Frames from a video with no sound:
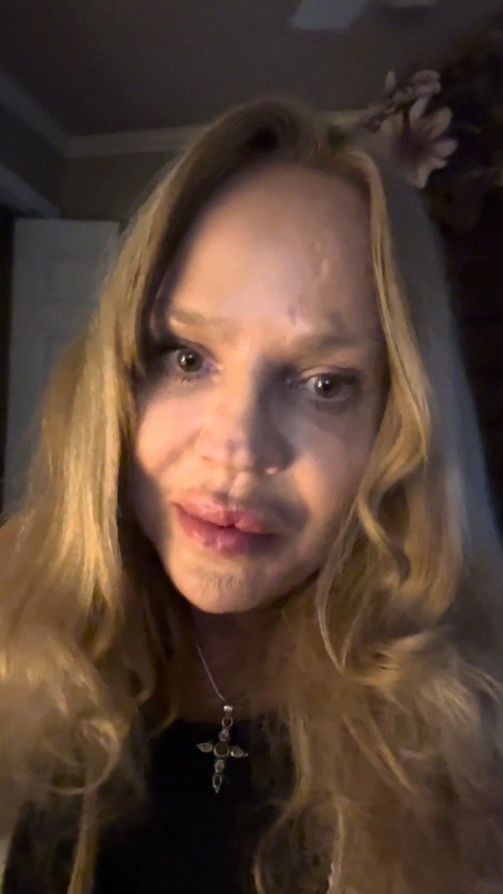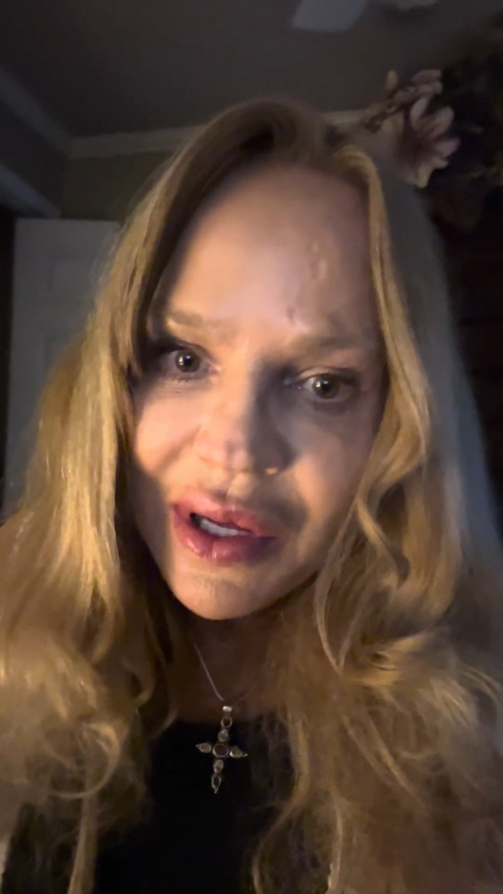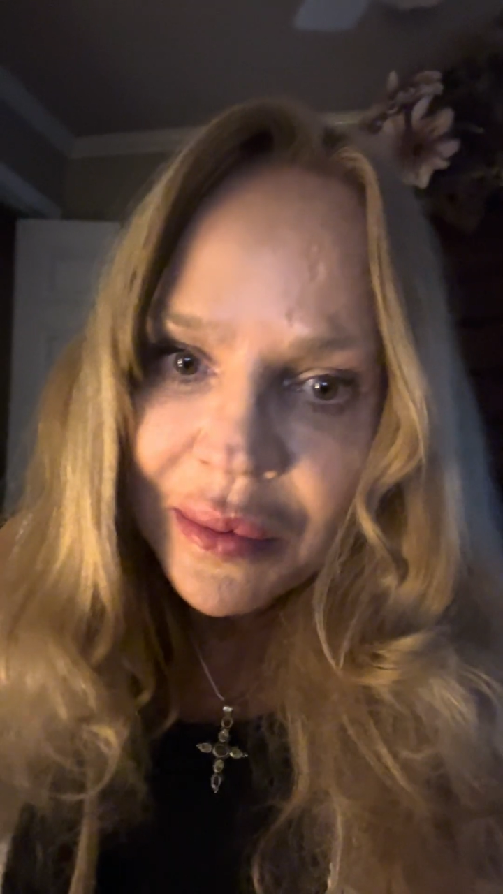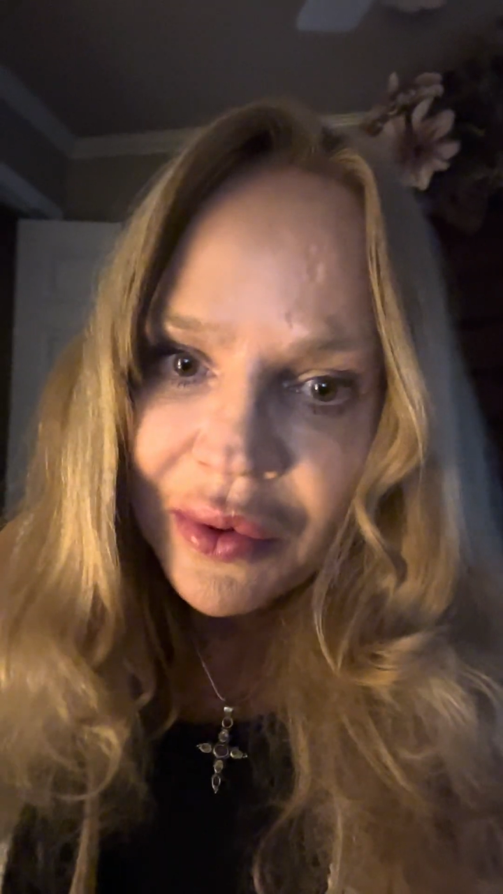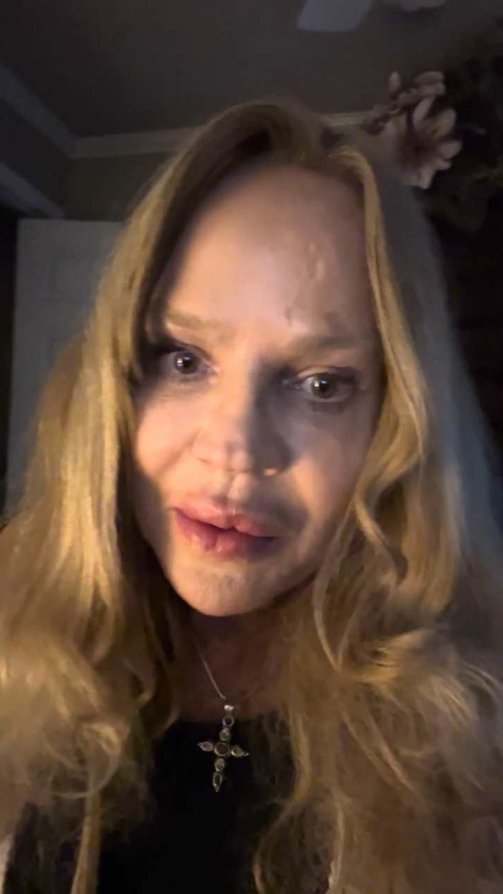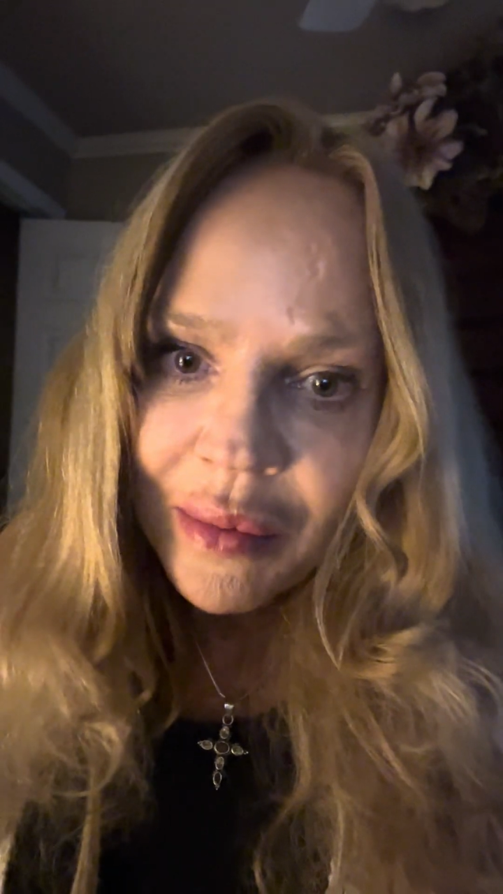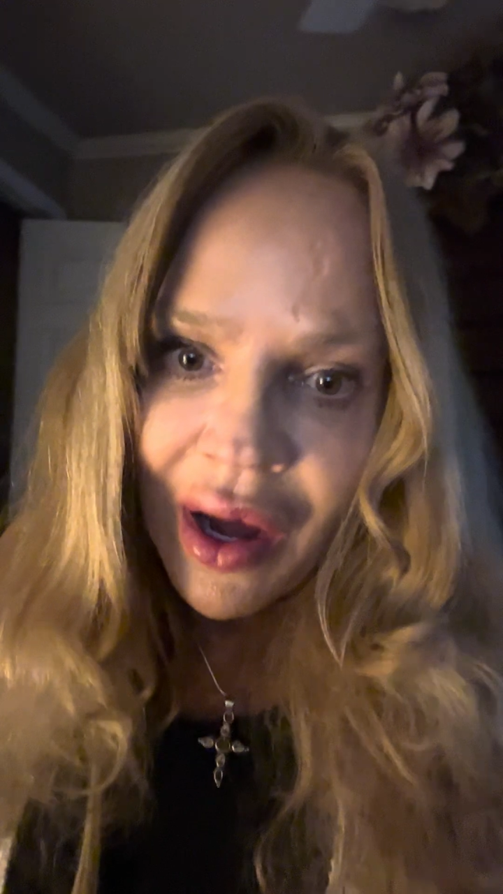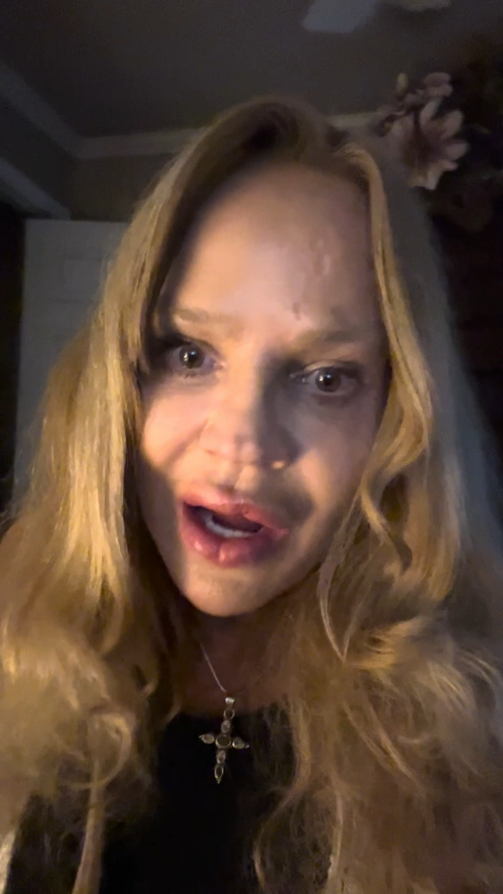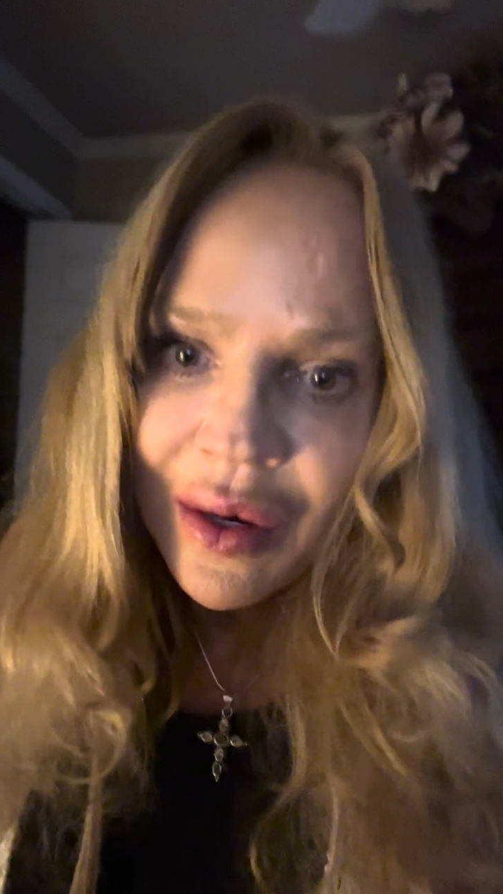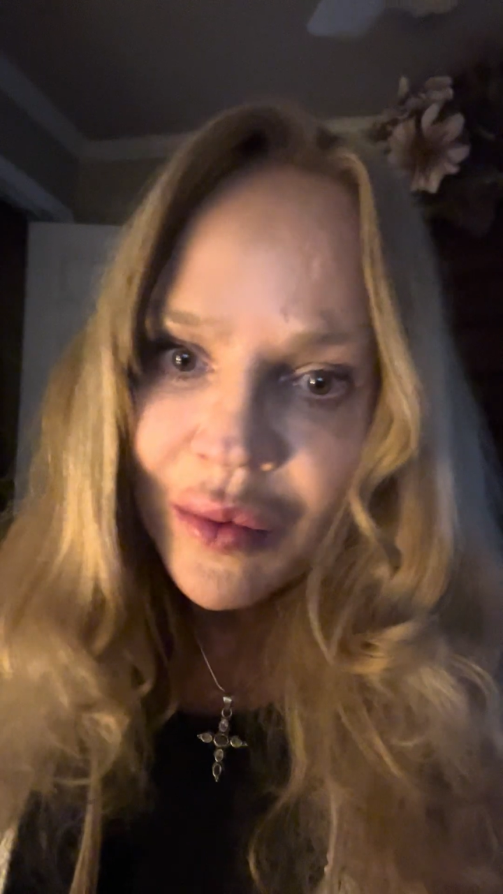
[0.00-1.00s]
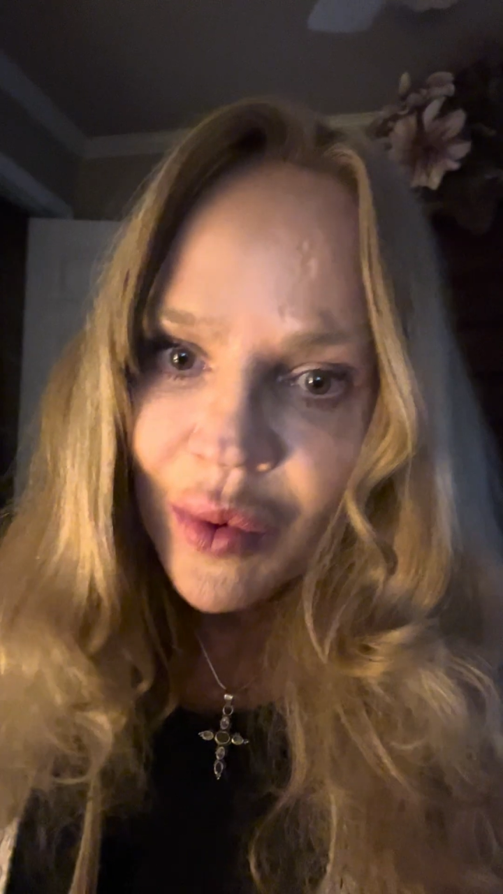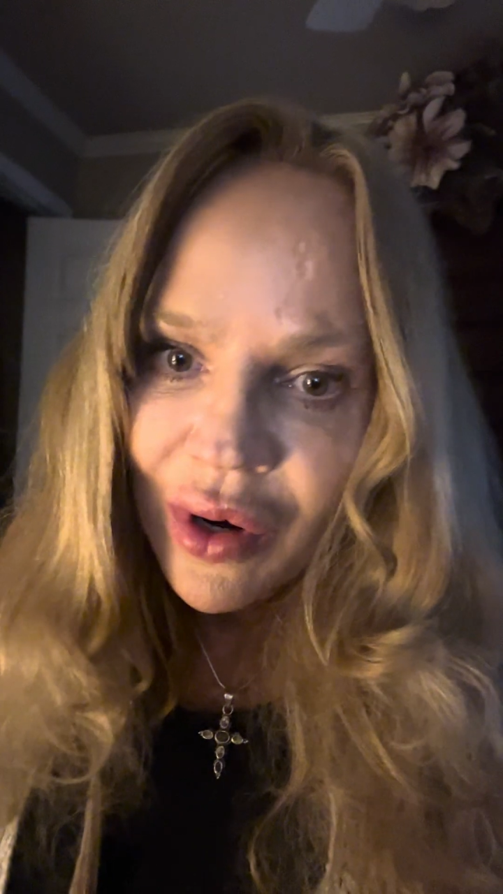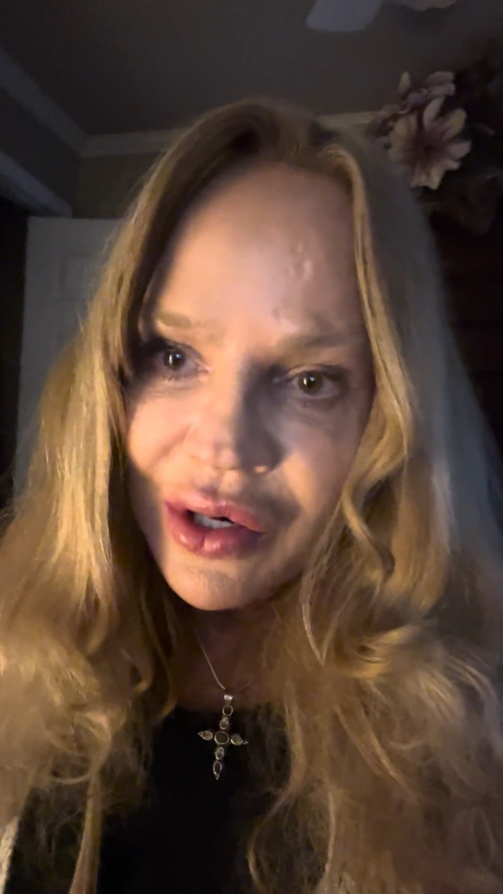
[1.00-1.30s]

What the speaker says: people that might want